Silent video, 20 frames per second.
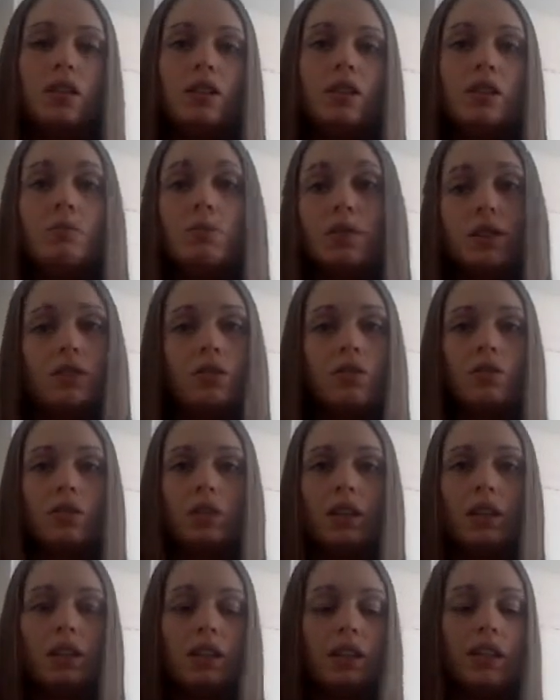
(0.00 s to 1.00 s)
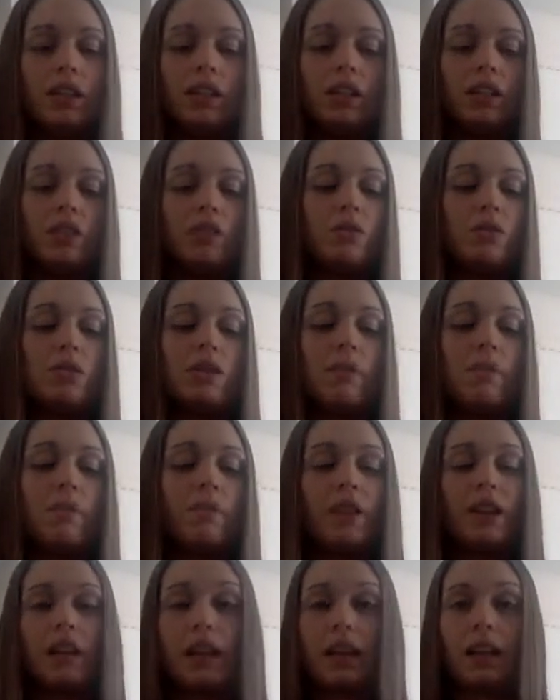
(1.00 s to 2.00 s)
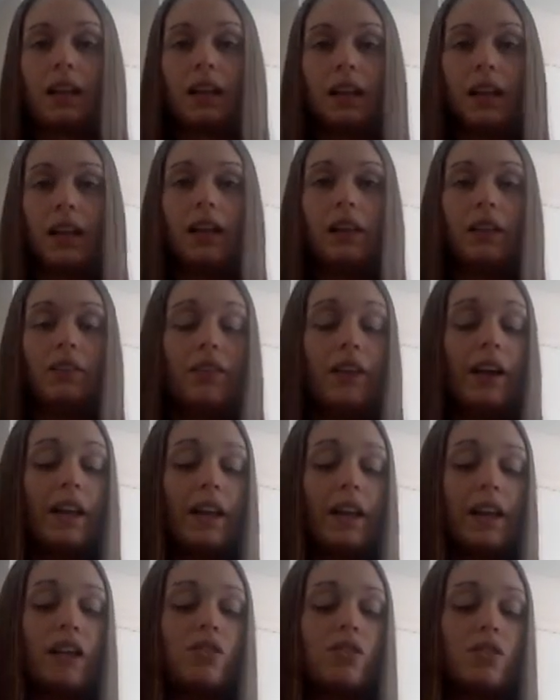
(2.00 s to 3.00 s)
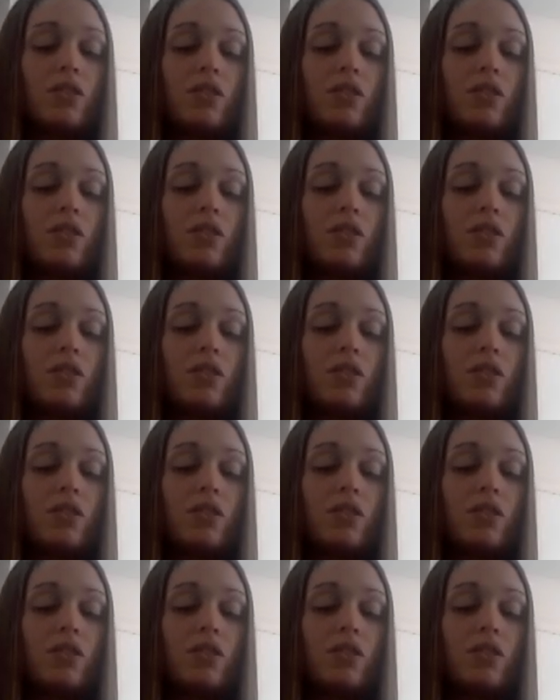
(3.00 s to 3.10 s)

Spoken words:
spiritual healing, you know, something like that, of that nature.